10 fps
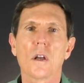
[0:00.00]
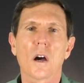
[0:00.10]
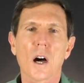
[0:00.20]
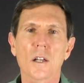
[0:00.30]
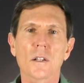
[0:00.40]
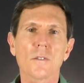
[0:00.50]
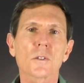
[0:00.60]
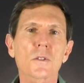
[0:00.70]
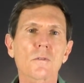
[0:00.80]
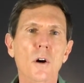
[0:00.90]
High
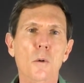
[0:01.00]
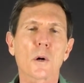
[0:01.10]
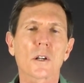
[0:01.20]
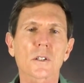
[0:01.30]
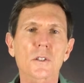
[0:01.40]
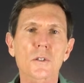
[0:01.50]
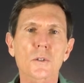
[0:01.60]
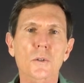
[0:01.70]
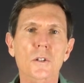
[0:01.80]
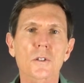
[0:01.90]
levels of harmonic
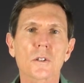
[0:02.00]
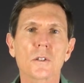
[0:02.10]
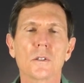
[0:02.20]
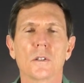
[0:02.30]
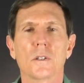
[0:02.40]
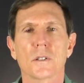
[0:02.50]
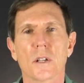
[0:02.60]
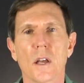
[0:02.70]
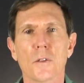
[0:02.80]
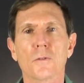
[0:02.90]
distortion in the
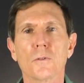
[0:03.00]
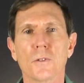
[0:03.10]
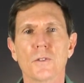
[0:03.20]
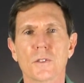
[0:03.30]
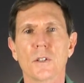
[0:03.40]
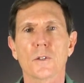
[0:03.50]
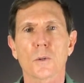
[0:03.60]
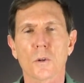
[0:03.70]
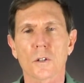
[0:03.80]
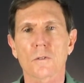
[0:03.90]
10th through 15th
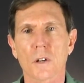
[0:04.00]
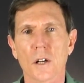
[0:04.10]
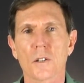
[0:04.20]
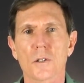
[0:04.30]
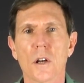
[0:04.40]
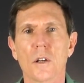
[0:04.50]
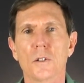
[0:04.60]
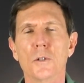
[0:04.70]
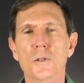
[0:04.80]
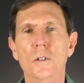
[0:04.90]
order range
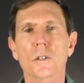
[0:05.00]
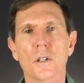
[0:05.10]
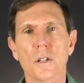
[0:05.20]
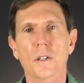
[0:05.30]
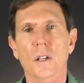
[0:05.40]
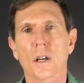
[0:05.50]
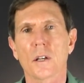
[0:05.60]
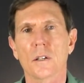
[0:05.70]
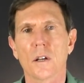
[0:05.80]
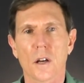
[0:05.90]
usually
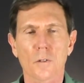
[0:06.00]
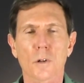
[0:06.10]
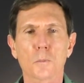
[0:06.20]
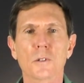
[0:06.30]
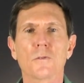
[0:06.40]
indicate a rubbing